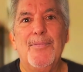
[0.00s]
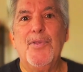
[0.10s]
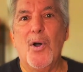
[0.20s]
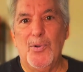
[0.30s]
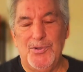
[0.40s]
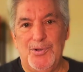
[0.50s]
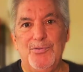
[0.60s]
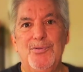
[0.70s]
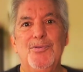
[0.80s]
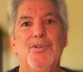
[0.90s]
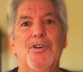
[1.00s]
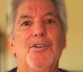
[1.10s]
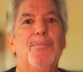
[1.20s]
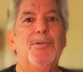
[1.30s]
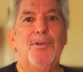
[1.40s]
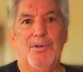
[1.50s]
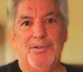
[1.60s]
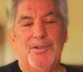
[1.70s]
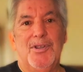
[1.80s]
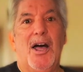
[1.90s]
Those who do good, who belong
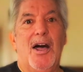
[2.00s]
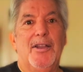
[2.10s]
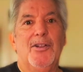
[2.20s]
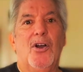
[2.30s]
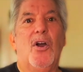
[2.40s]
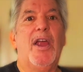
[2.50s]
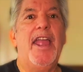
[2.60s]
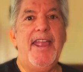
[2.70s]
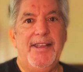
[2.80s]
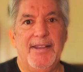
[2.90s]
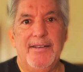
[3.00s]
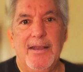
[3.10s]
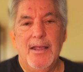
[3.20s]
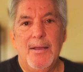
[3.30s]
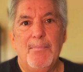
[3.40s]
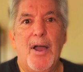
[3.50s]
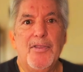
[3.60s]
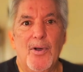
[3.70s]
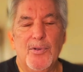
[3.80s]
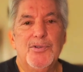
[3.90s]
to God, are hated by
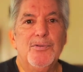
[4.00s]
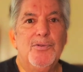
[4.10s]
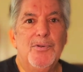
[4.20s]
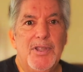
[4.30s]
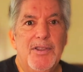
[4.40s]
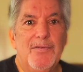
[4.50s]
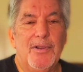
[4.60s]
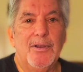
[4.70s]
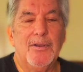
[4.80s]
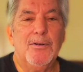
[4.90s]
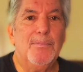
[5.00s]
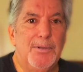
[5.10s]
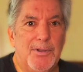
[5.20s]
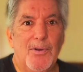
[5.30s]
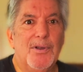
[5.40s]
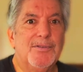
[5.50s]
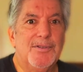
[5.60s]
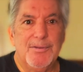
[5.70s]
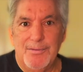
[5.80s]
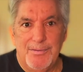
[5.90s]
those who do evil, who belong
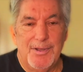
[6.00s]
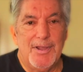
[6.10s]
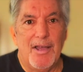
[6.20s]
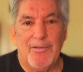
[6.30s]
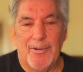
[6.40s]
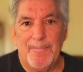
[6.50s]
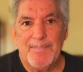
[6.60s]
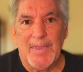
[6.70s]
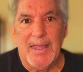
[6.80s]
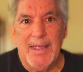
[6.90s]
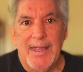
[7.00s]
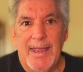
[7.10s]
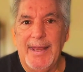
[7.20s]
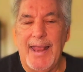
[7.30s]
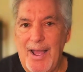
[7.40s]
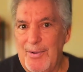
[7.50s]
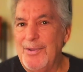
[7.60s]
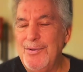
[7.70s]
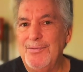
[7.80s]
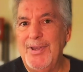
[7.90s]
to the devil. And how
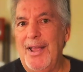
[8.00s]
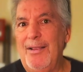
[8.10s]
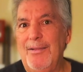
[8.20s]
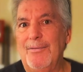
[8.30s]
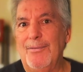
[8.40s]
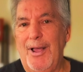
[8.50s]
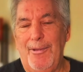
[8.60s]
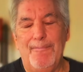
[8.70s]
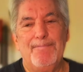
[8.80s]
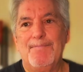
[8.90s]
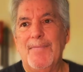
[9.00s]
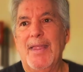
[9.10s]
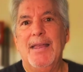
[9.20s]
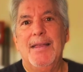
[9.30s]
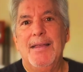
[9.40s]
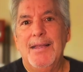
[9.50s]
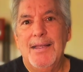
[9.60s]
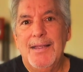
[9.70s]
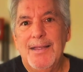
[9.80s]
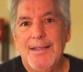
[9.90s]
can you tell? Well,
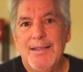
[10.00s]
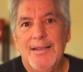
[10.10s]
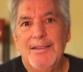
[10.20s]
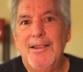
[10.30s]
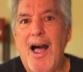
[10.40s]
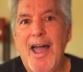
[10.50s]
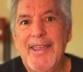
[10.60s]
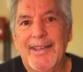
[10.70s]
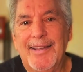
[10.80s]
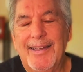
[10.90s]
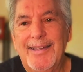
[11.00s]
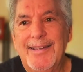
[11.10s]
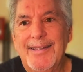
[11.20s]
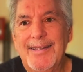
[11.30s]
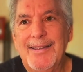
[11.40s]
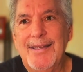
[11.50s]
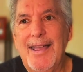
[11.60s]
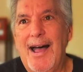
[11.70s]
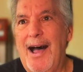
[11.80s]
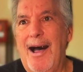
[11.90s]
lying,
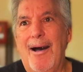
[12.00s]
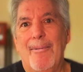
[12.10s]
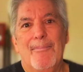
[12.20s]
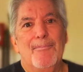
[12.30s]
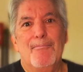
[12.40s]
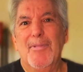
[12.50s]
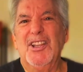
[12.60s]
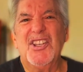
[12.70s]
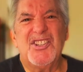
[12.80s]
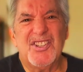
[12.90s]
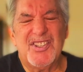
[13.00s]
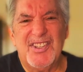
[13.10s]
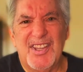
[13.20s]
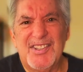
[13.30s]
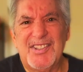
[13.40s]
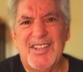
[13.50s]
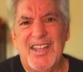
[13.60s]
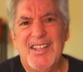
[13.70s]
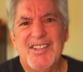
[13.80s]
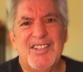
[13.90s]
maliciousness,
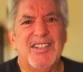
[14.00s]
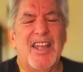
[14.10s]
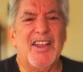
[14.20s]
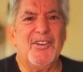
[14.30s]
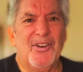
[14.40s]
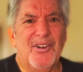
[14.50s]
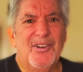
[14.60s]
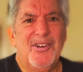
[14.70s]
slander,